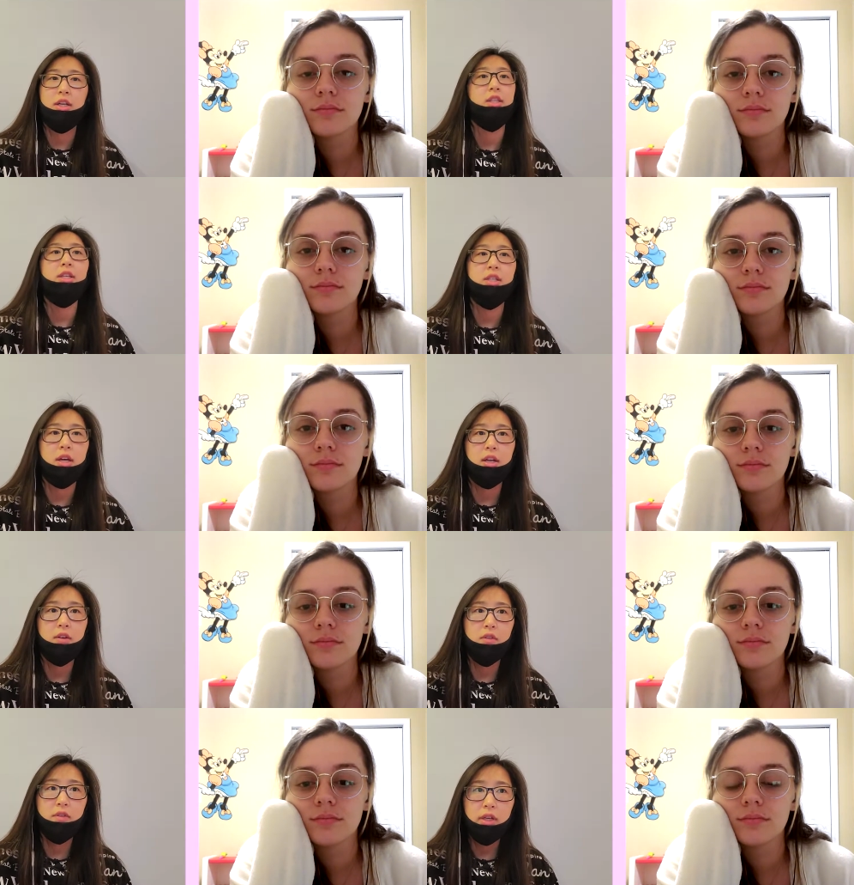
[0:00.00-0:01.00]
Speaker 1: and the aesthetic
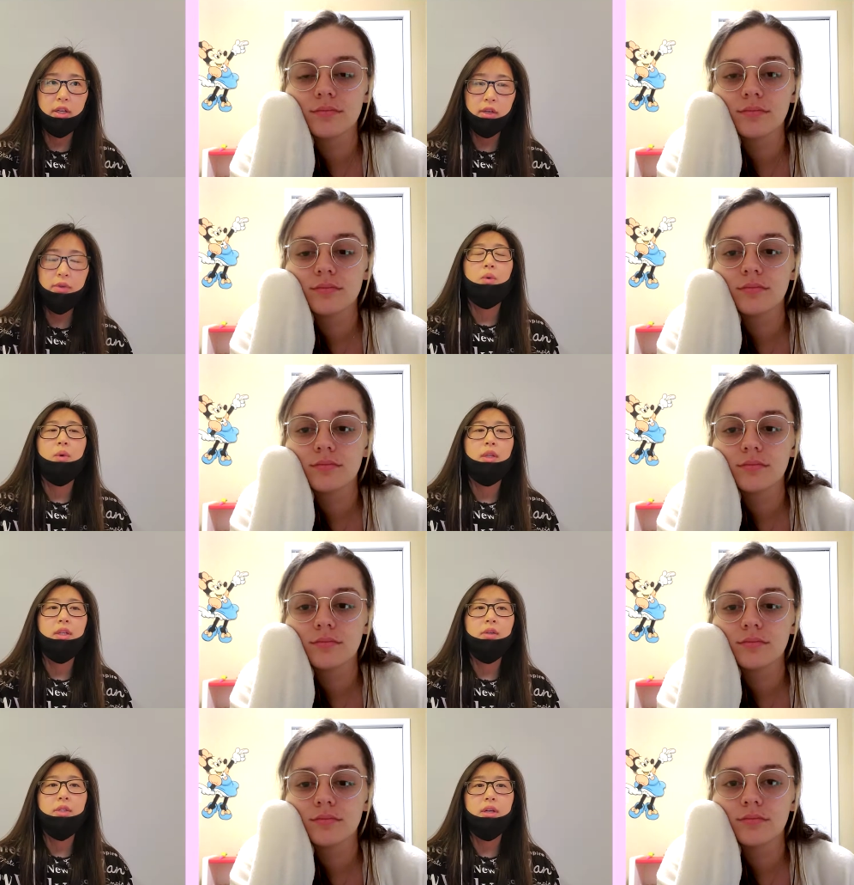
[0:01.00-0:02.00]
of the video. One thing
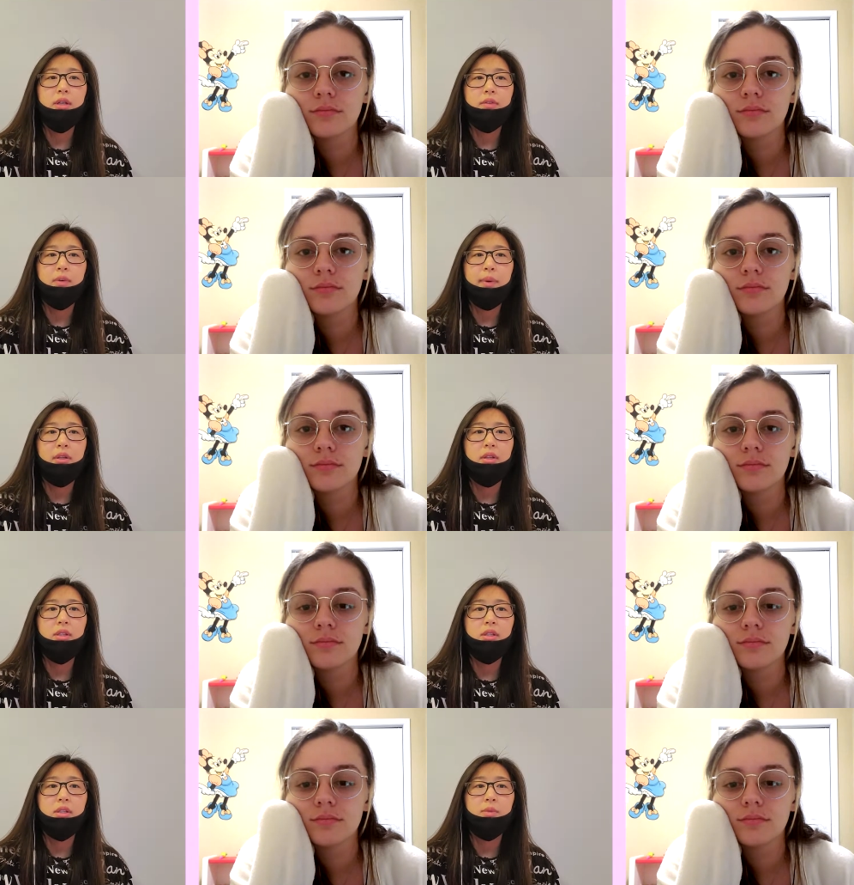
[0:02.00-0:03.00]
that was kind of different about this
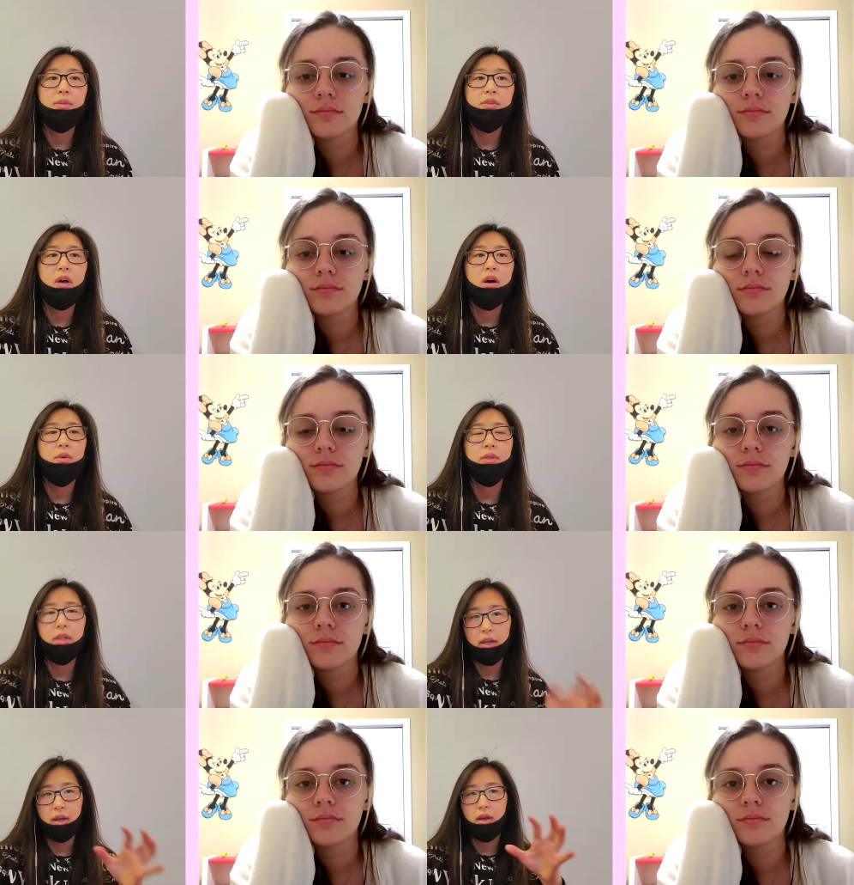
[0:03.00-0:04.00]
in terms of song was
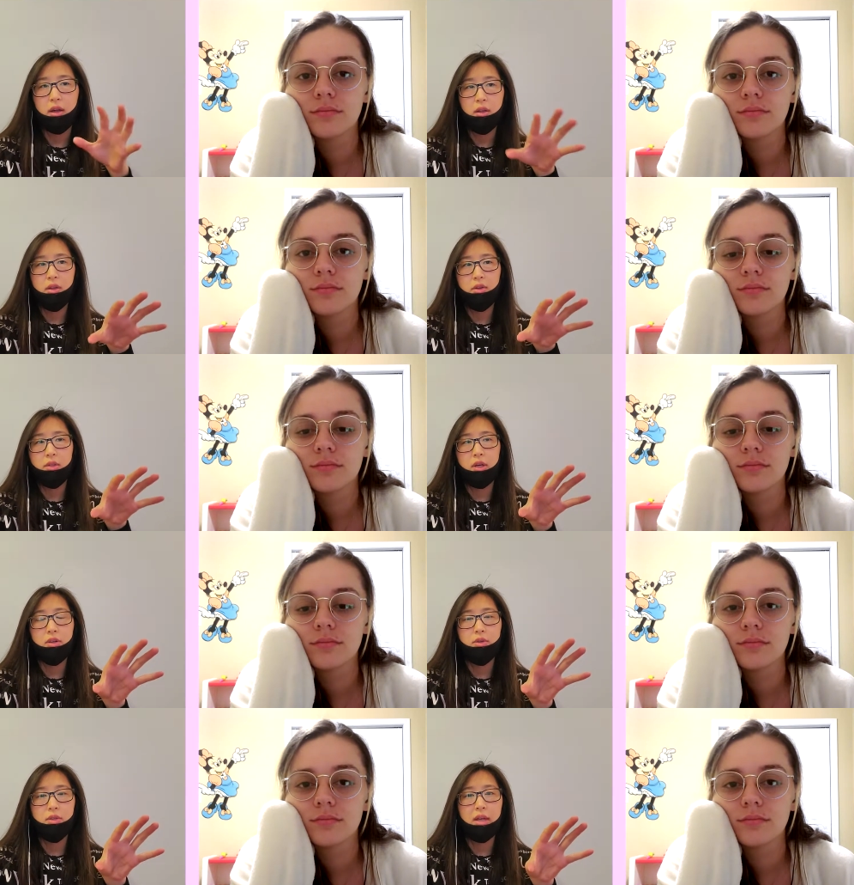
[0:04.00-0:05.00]
like there's all
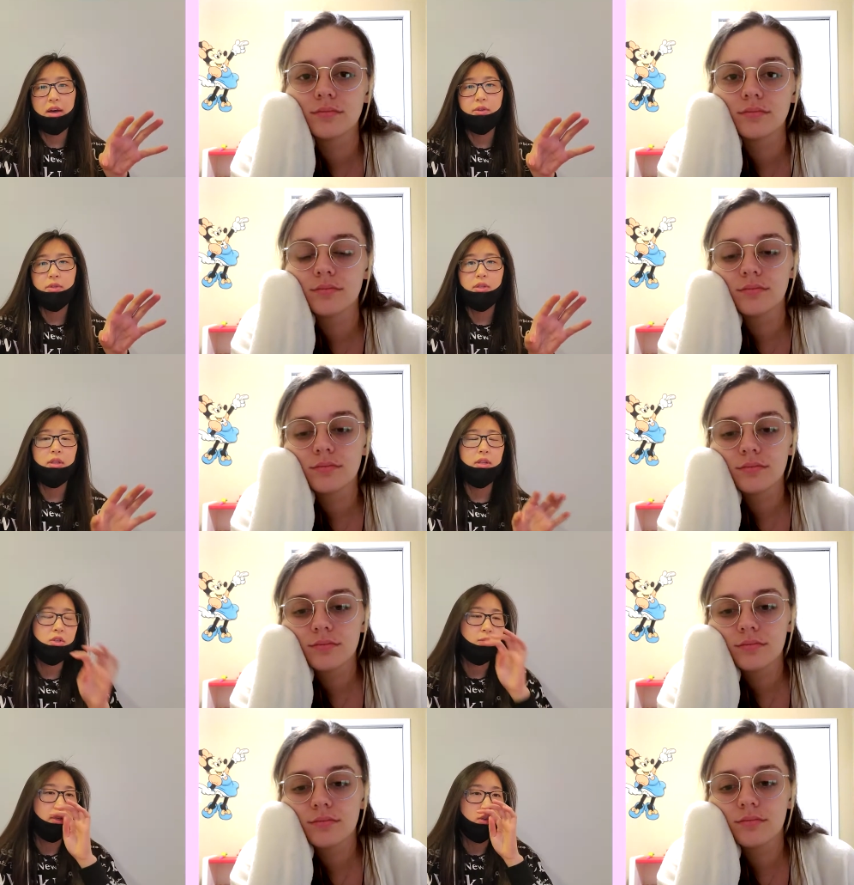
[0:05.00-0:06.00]
those sounds in the
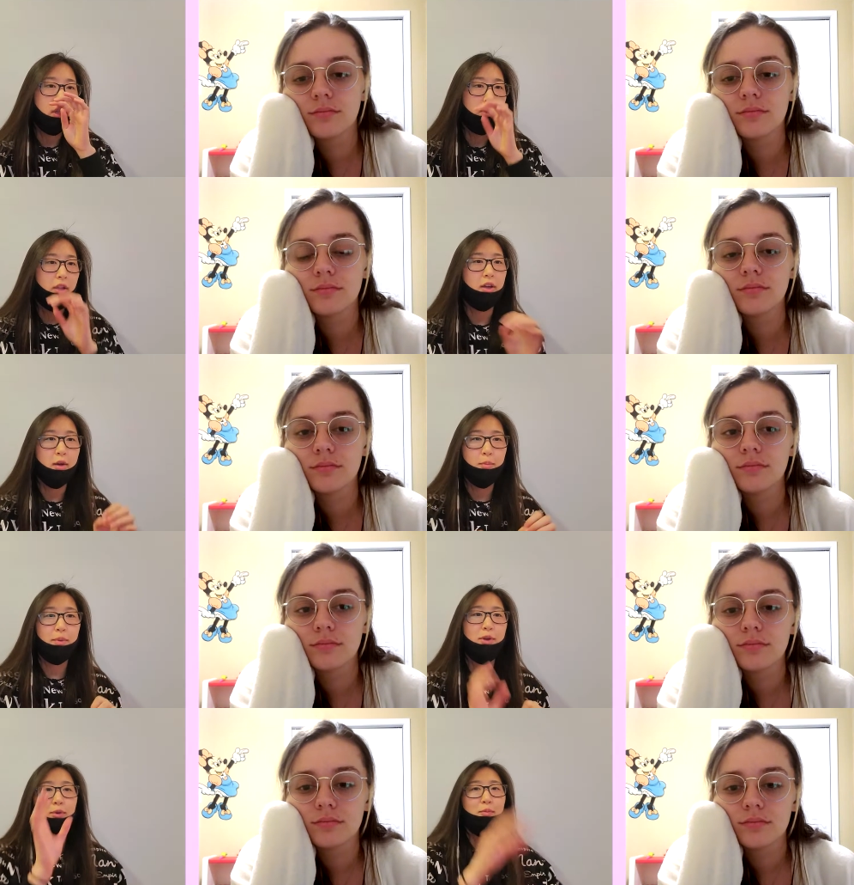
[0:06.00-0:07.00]
instrumental that are like
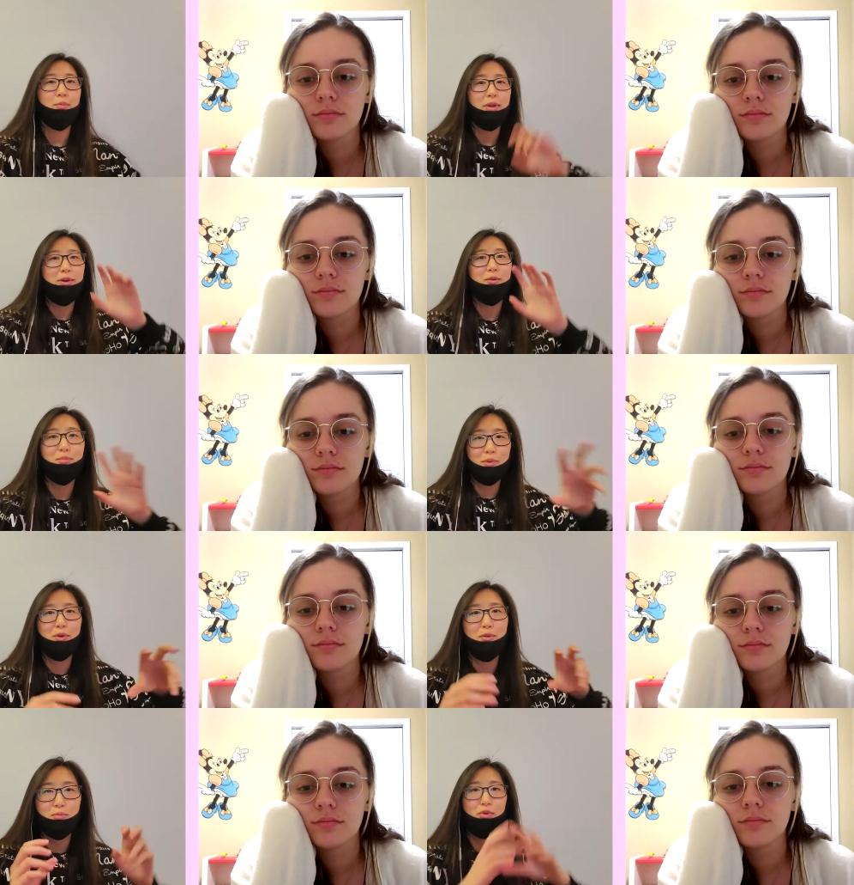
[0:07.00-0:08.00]
boo, boo,
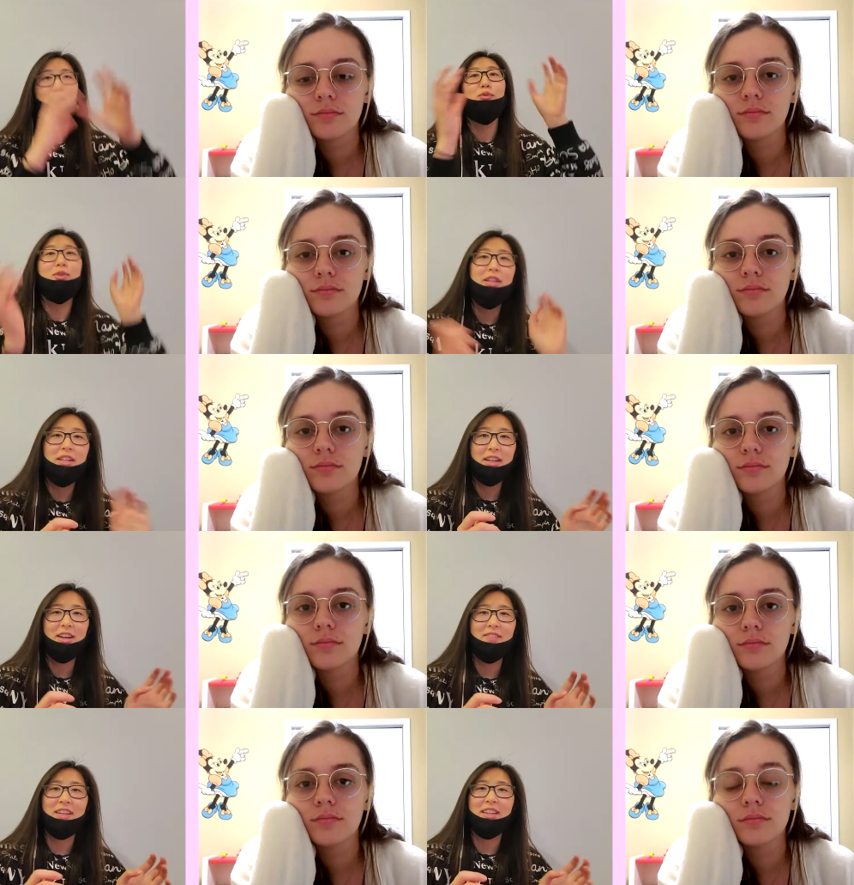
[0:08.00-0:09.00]
boo, boo, kind
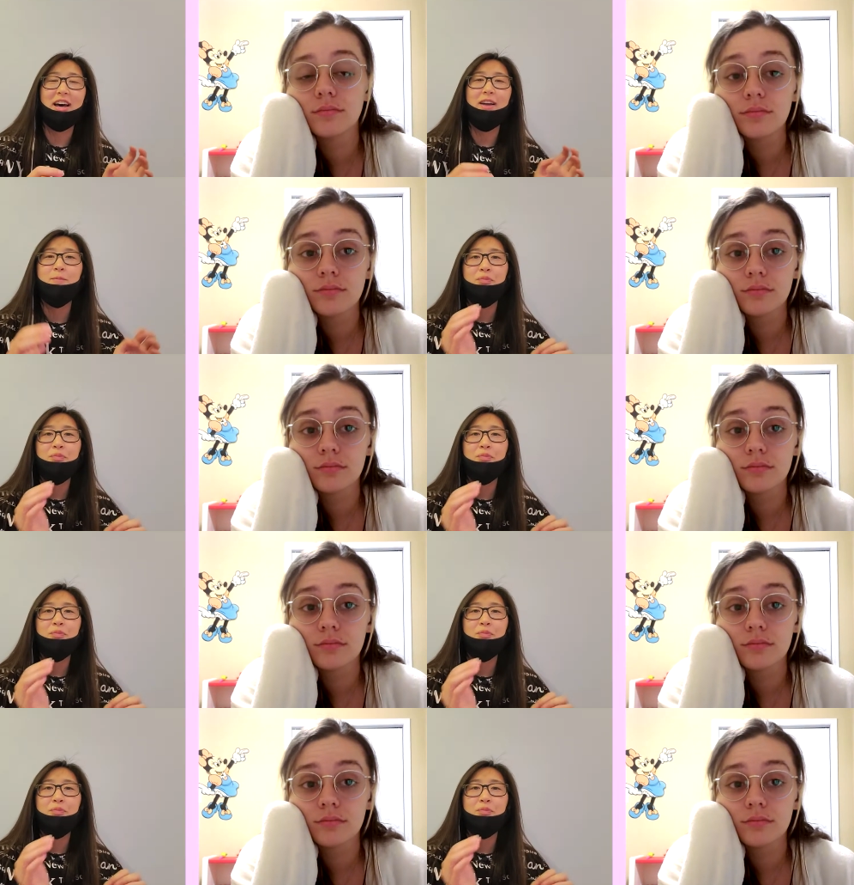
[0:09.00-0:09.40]
of like that.